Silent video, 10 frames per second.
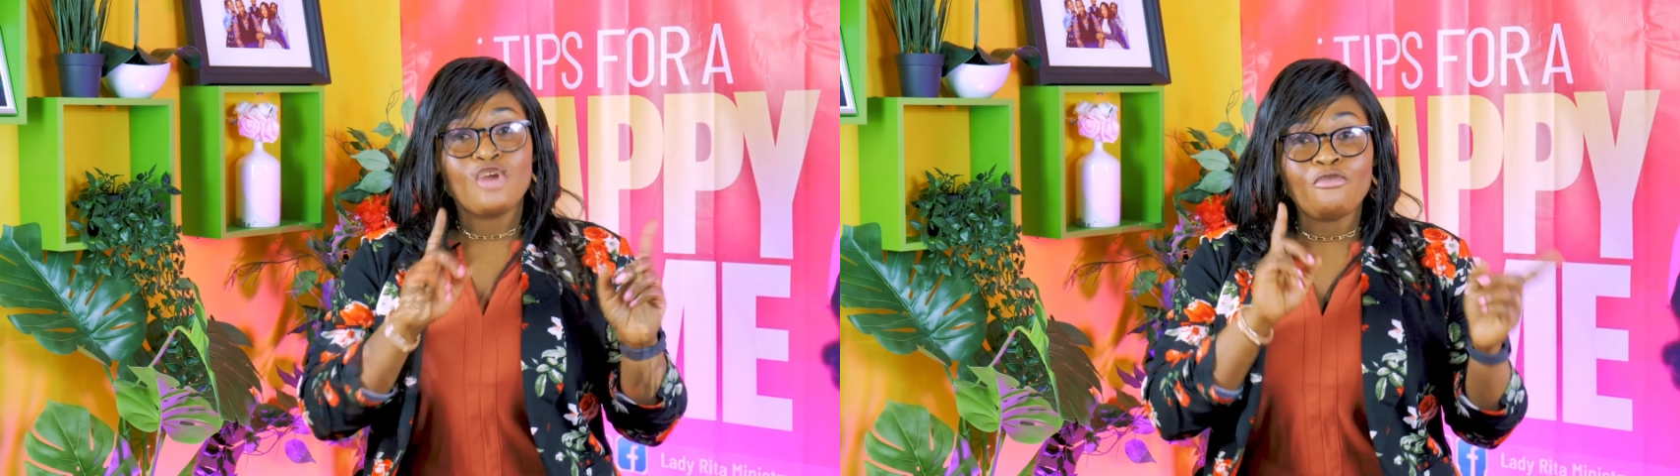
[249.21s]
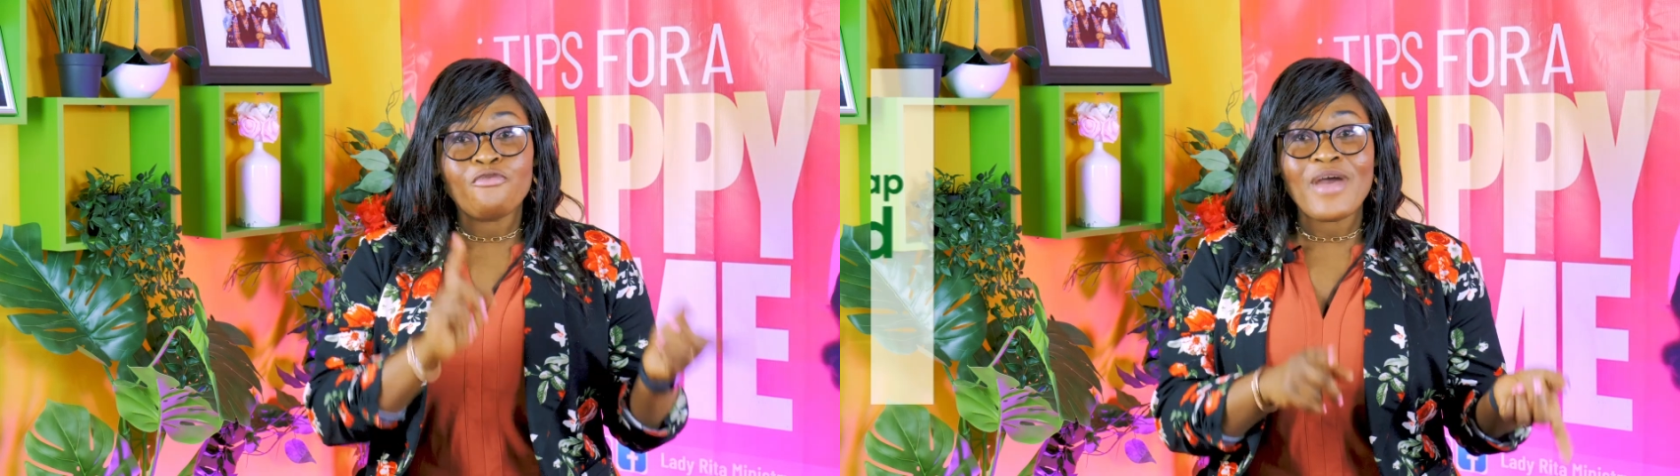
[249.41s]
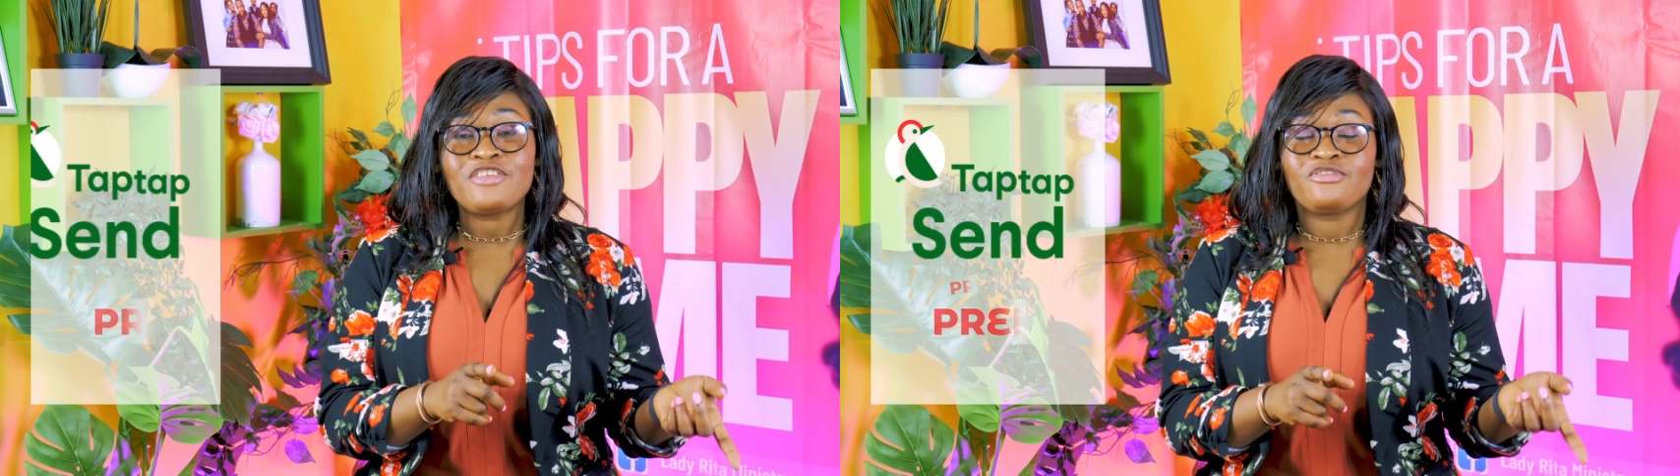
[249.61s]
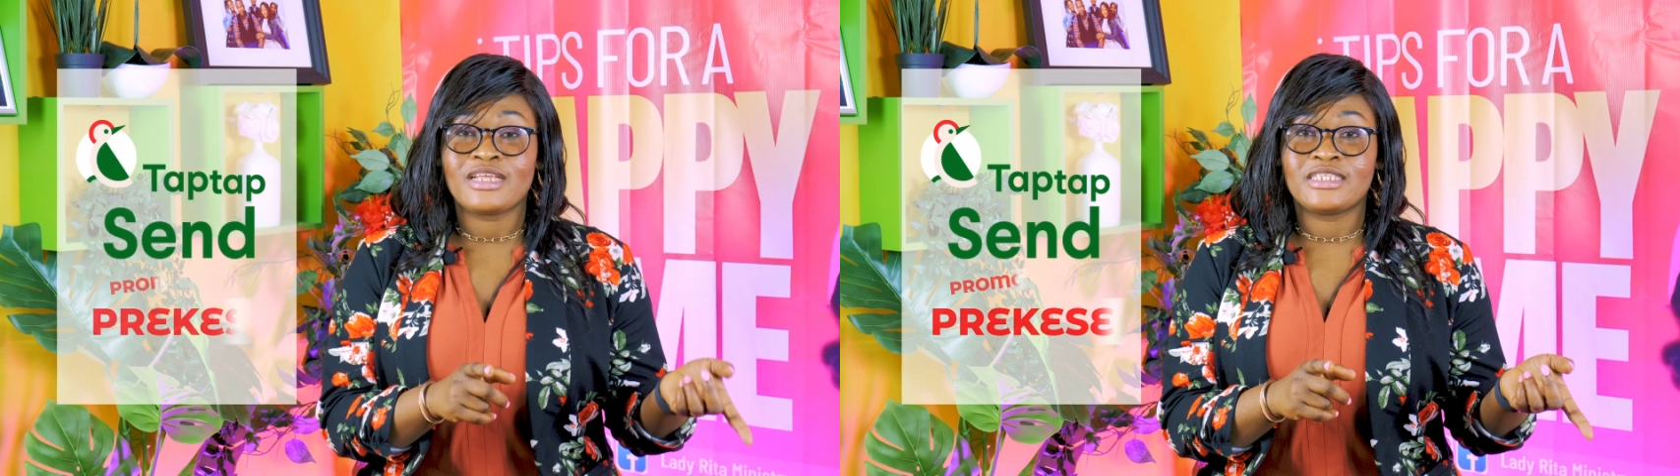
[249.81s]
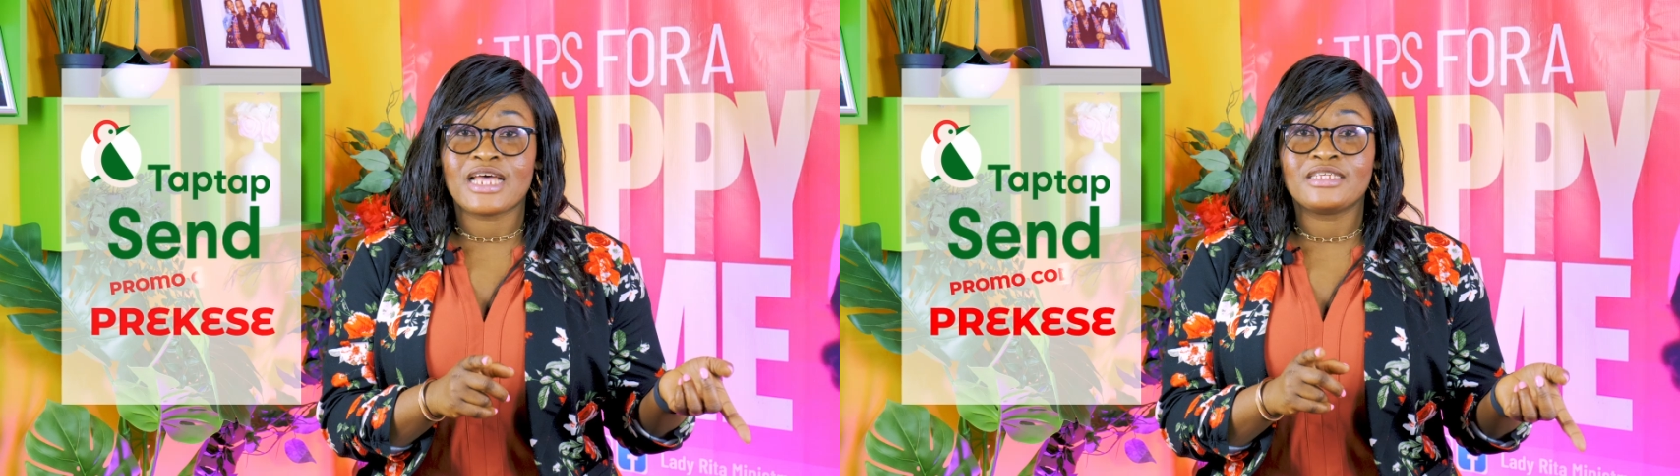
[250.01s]
Your first
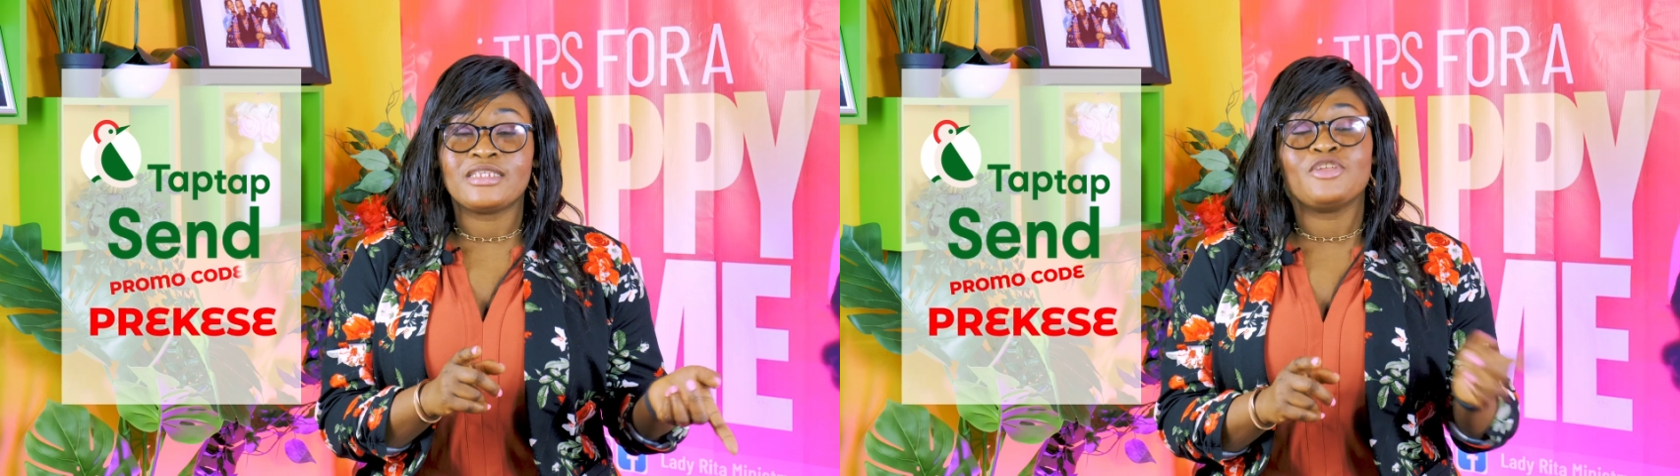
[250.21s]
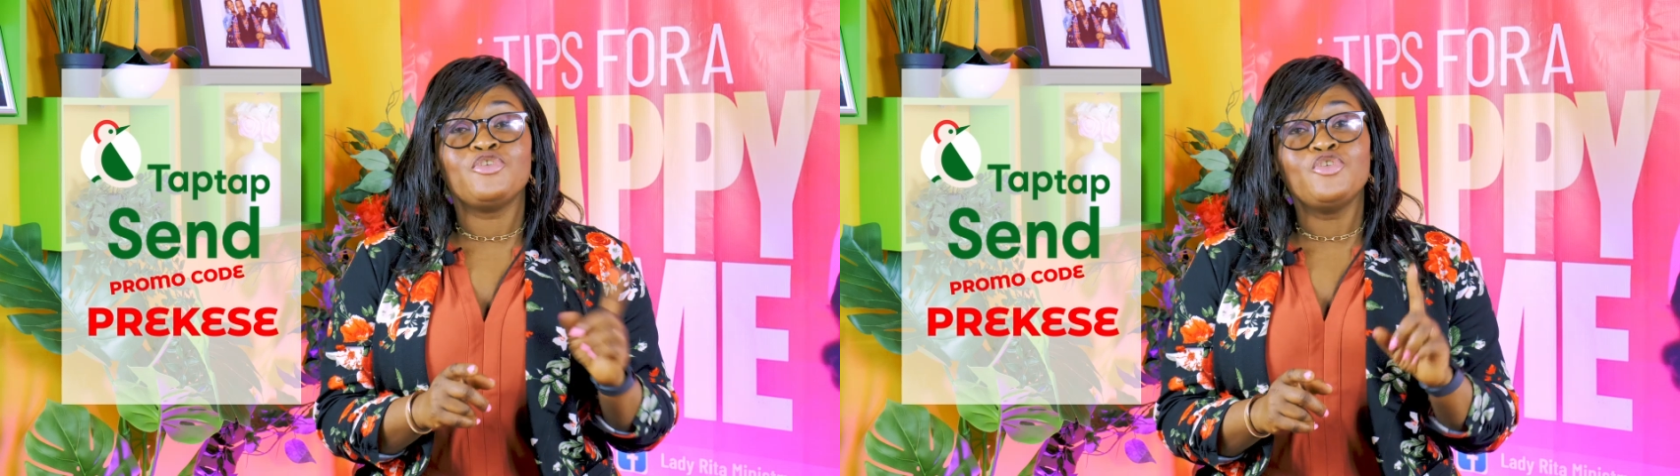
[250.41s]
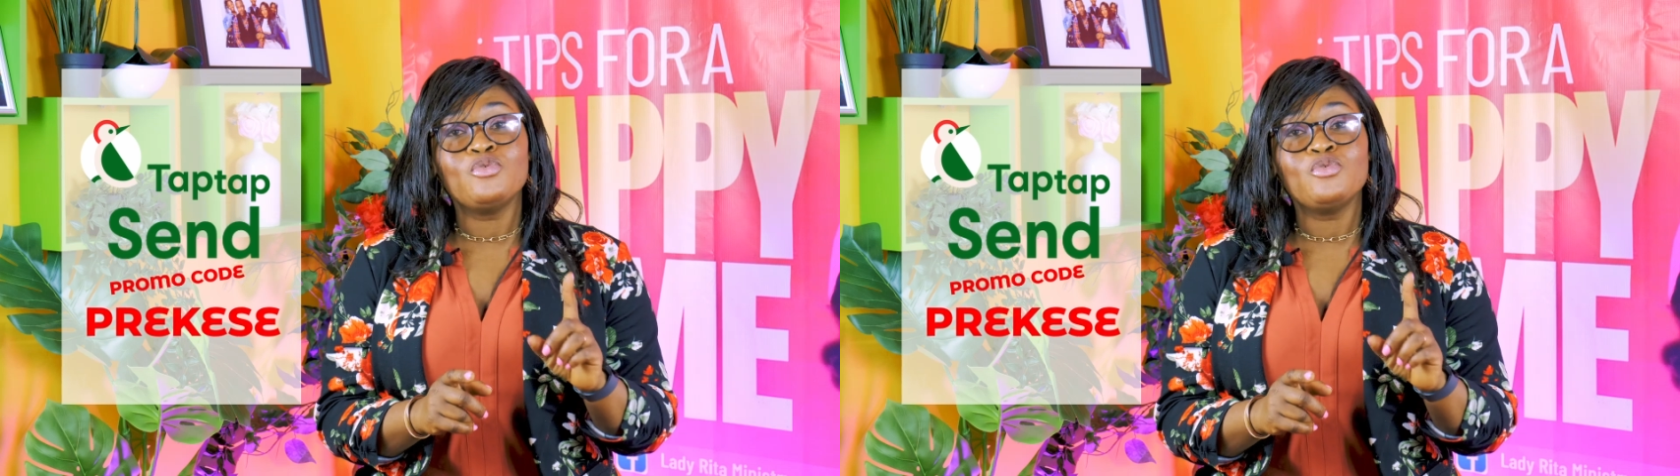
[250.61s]
transaction,